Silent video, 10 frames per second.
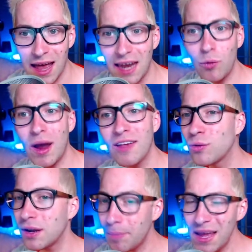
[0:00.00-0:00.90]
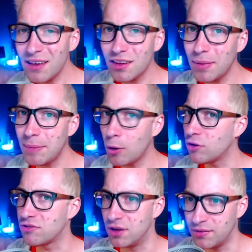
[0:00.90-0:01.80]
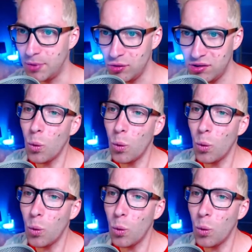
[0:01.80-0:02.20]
and he wears what appears to be motocross boots.